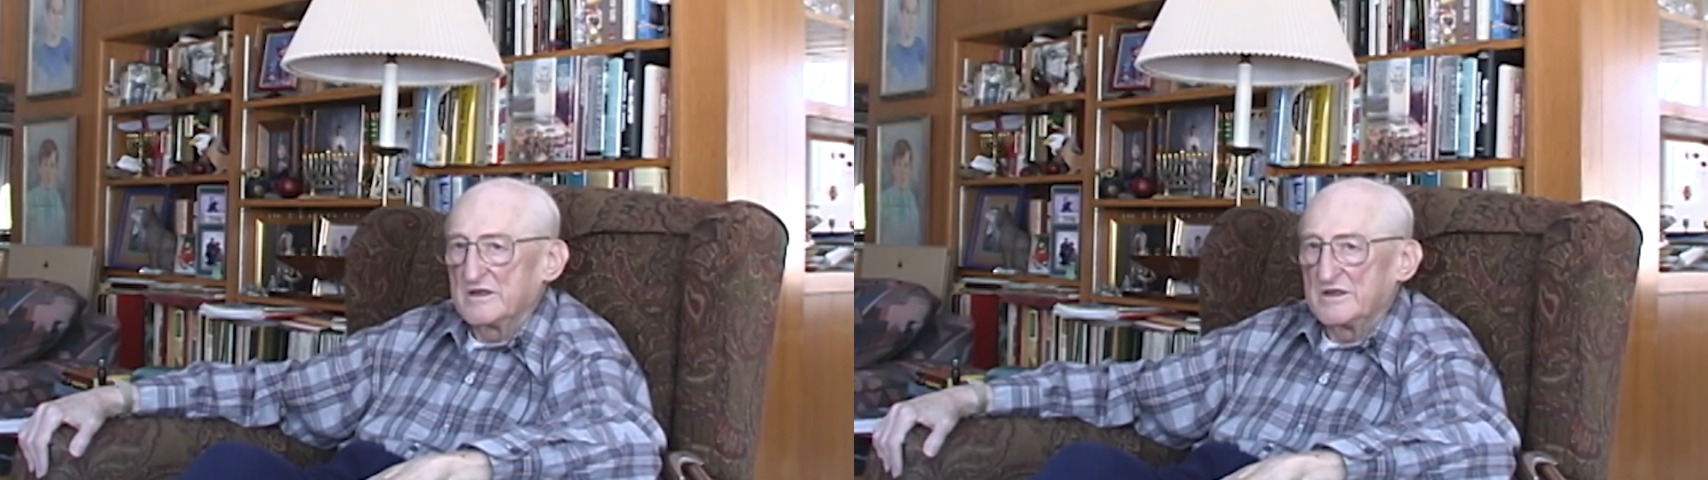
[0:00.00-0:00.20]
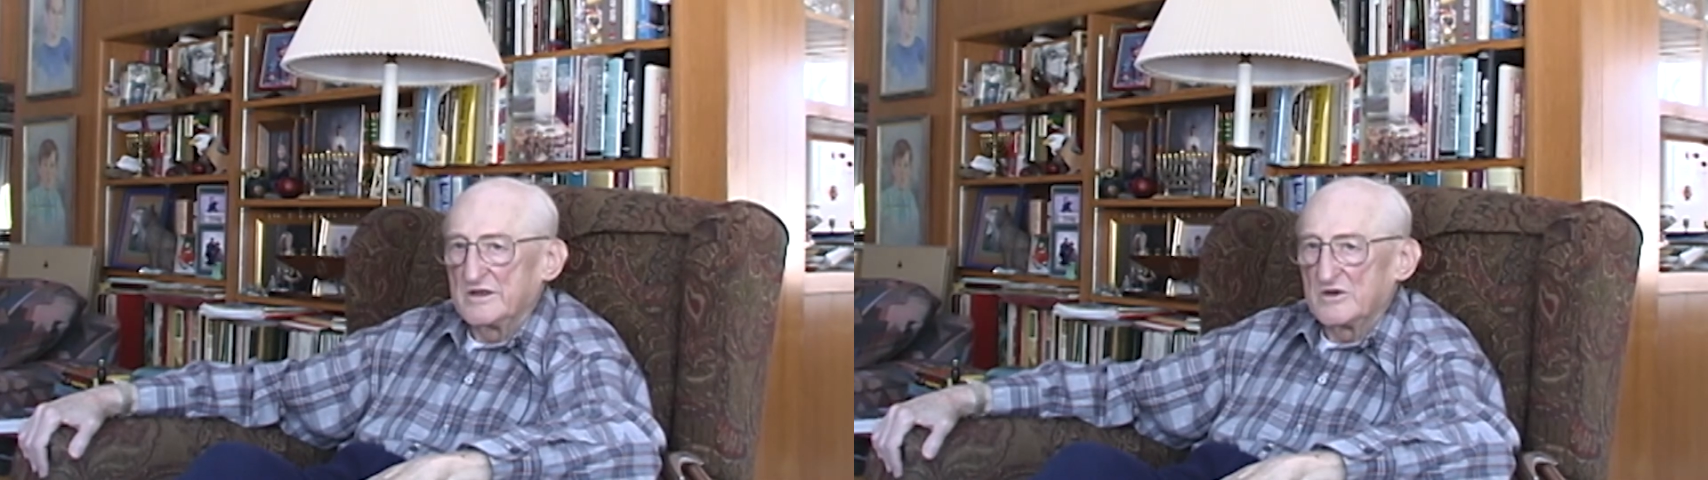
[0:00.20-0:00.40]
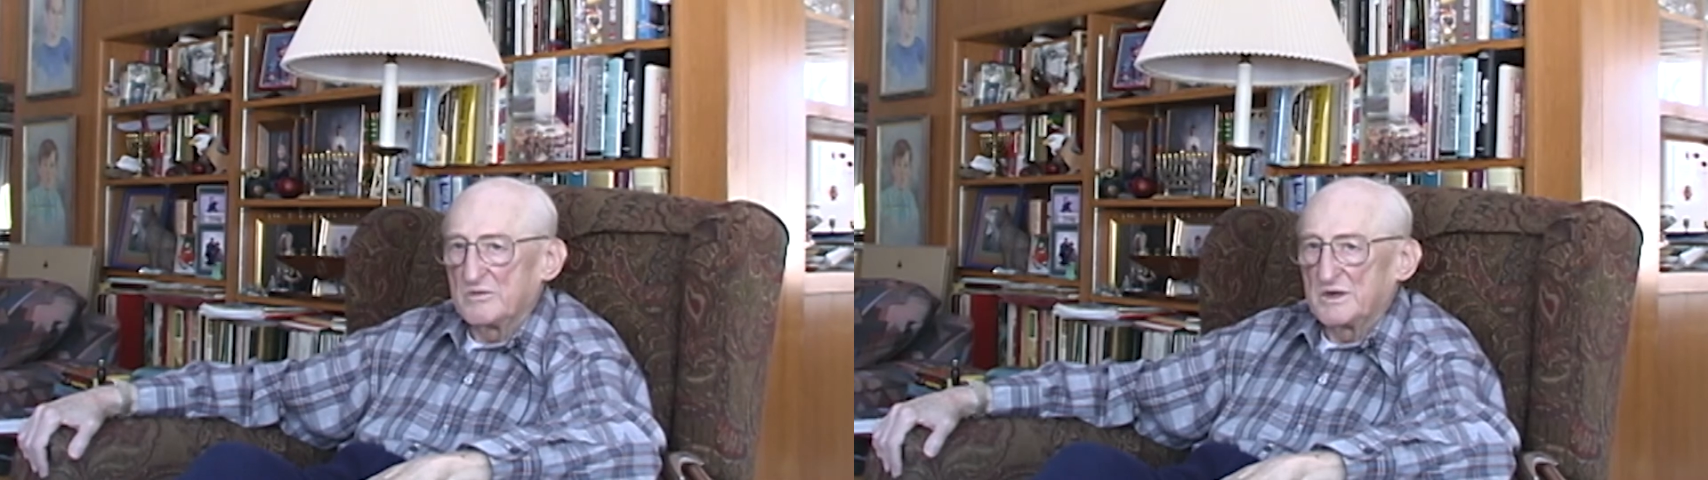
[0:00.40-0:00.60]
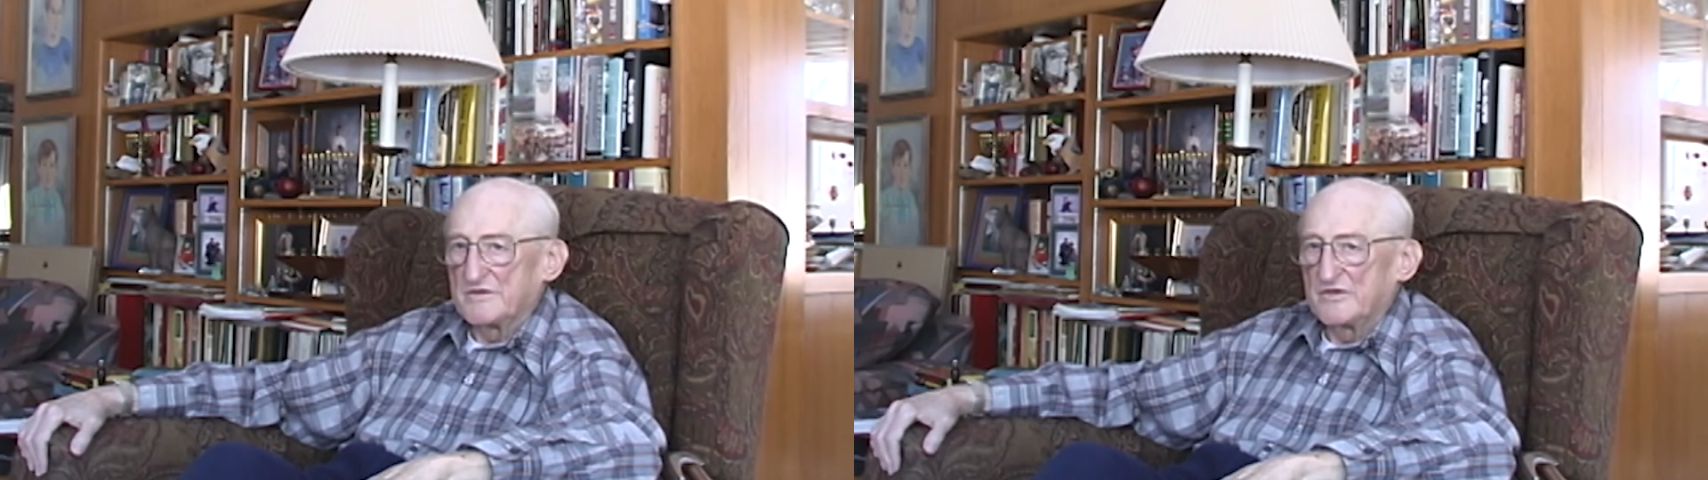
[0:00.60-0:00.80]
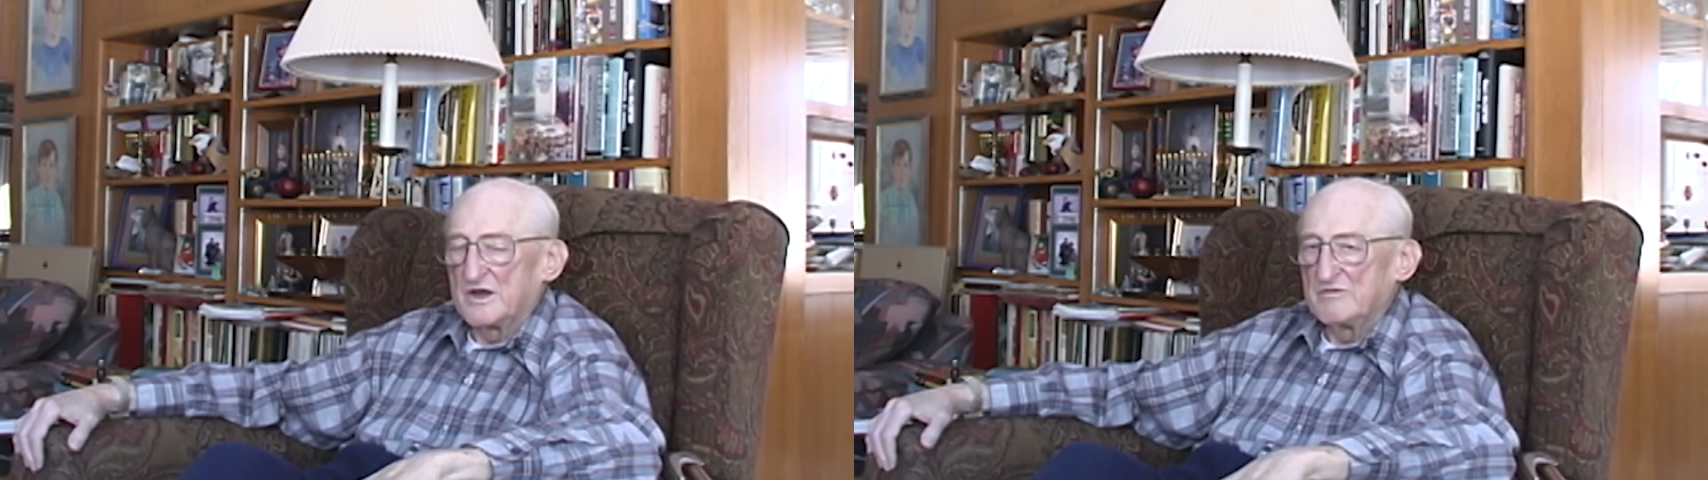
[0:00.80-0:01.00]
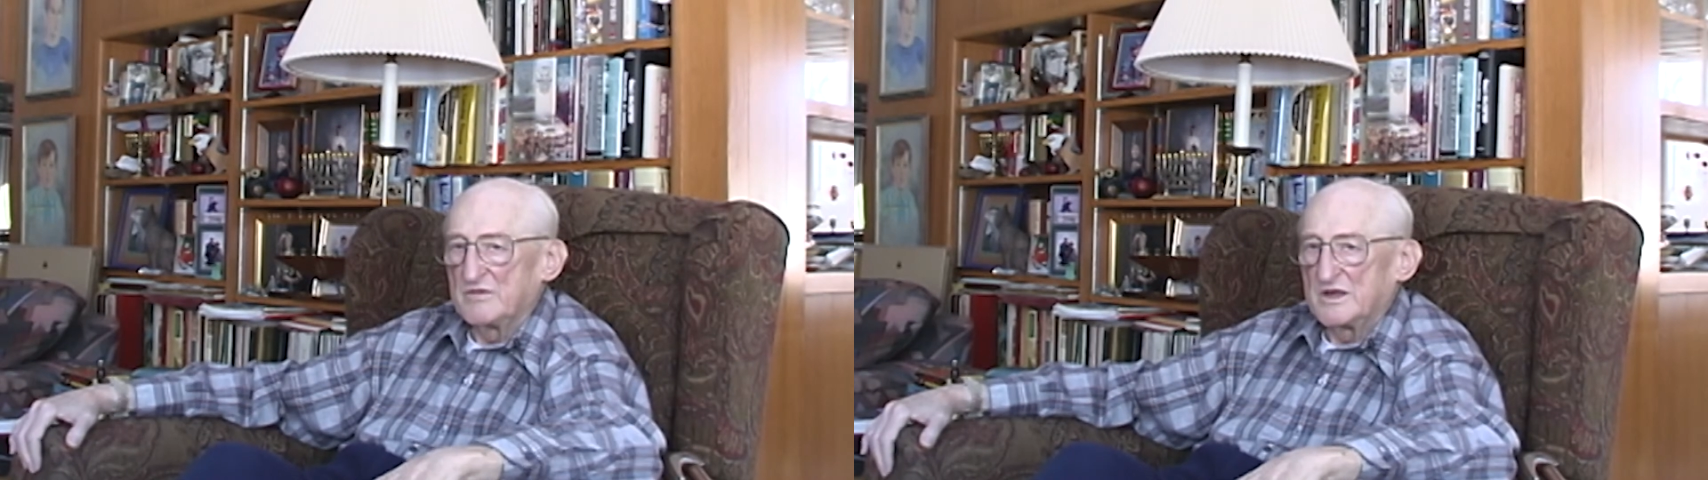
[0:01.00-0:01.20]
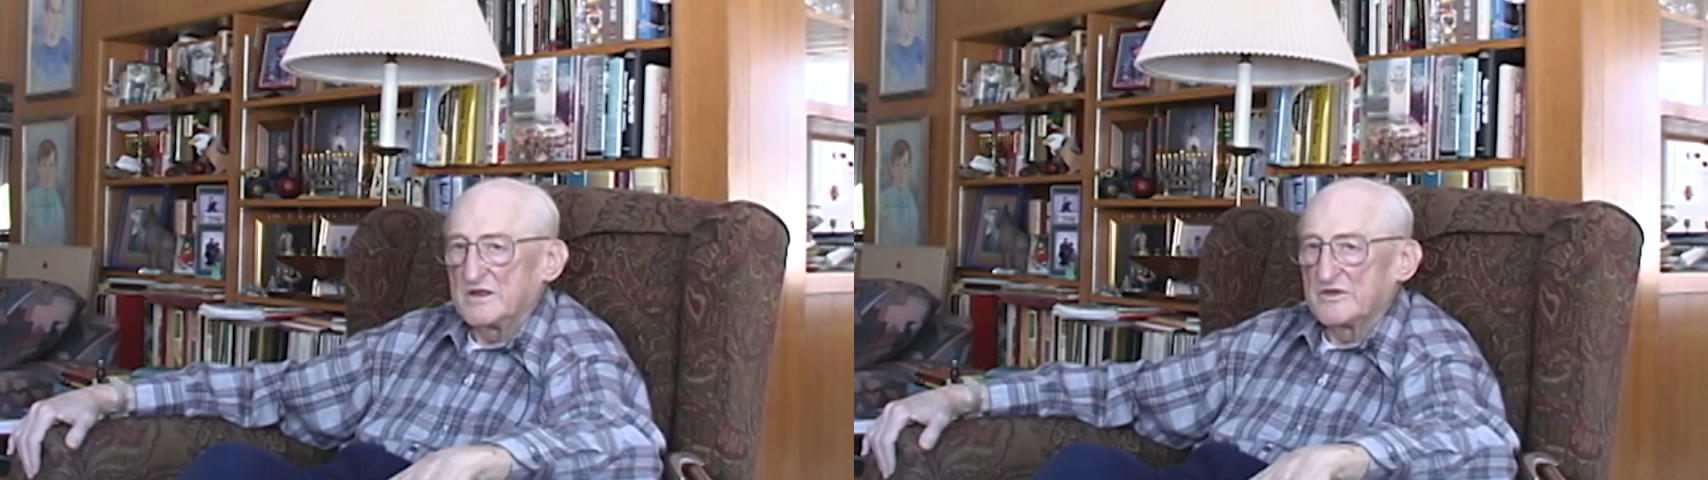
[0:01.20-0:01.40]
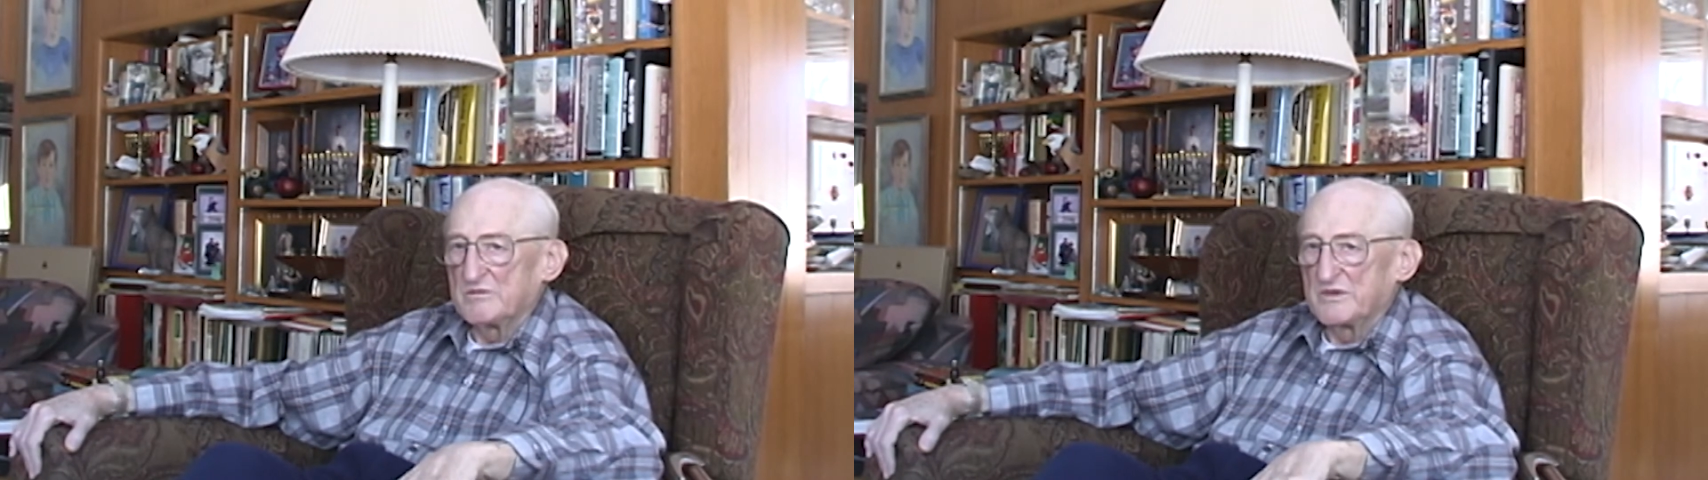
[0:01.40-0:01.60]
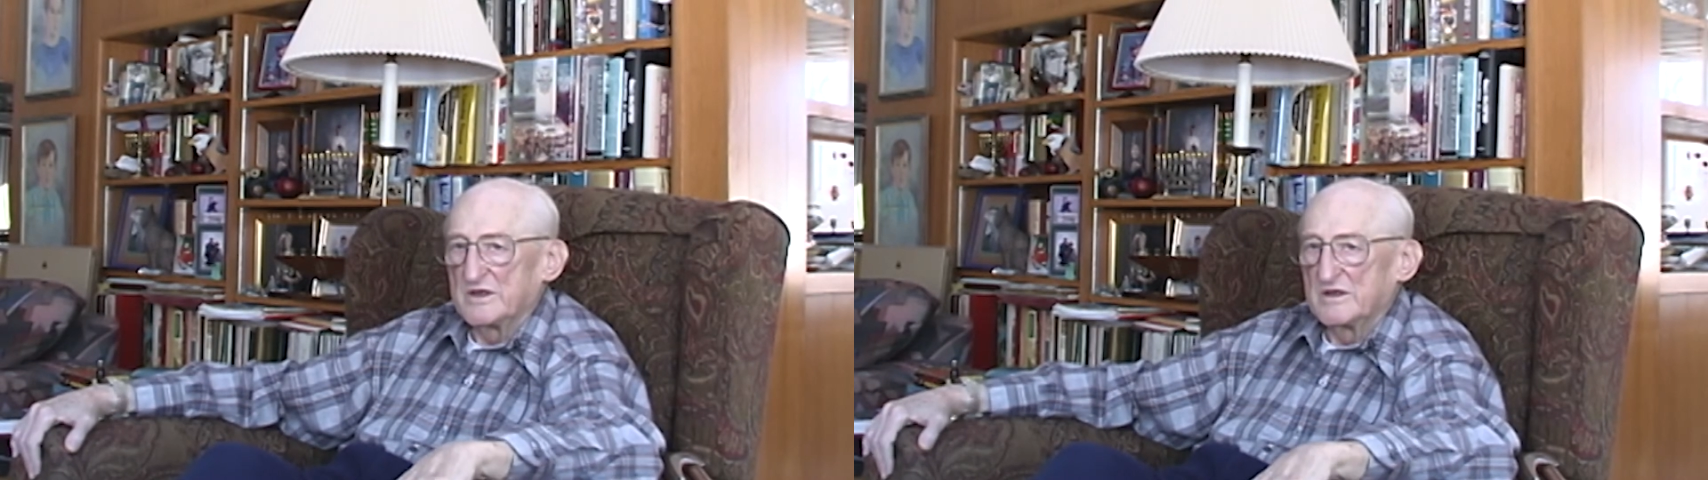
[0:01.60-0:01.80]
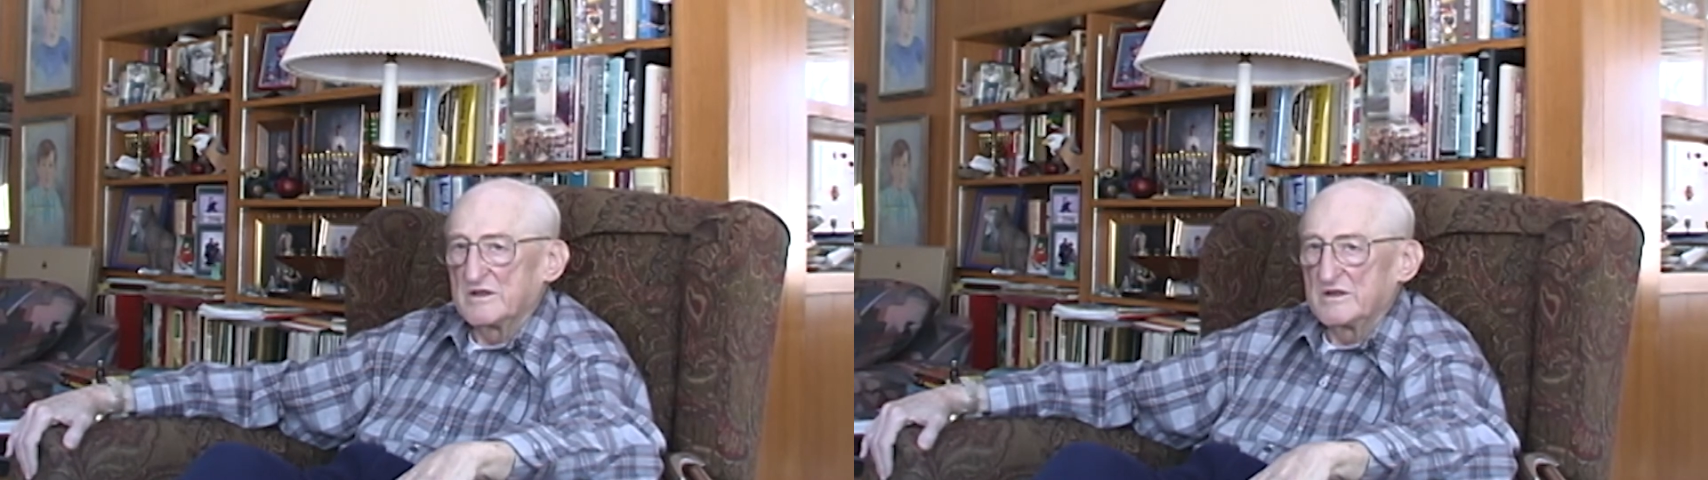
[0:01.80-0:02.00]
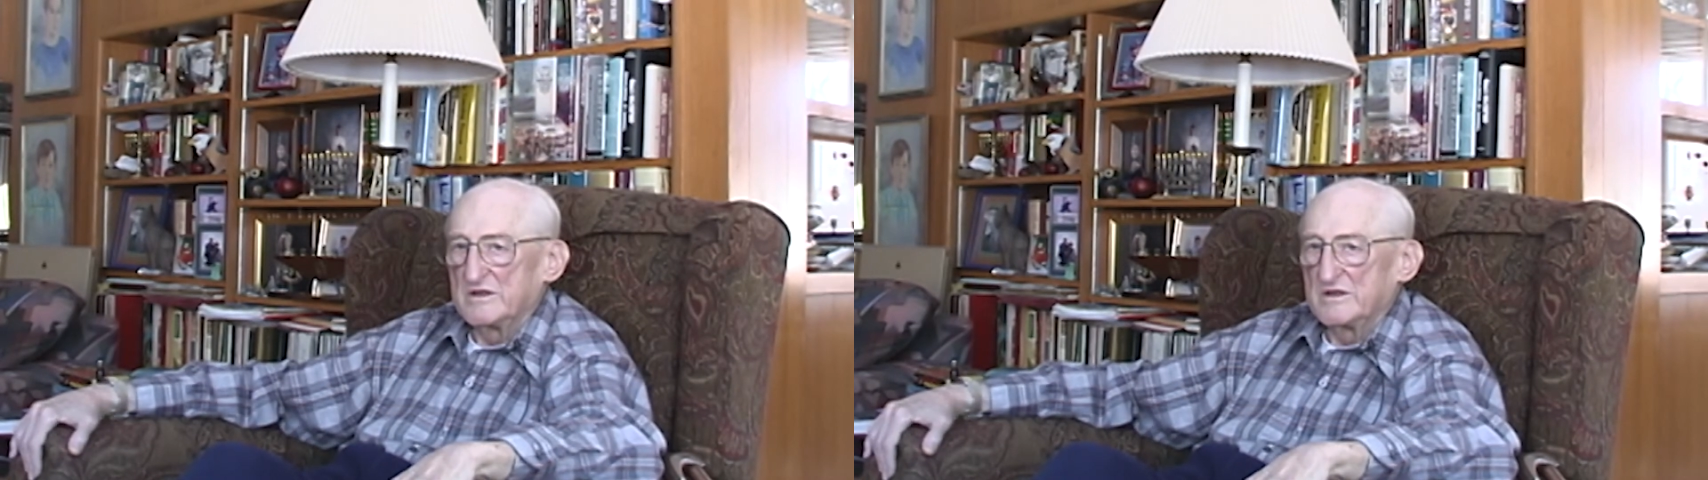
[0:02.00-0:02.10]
You go about 5 miles up the hill,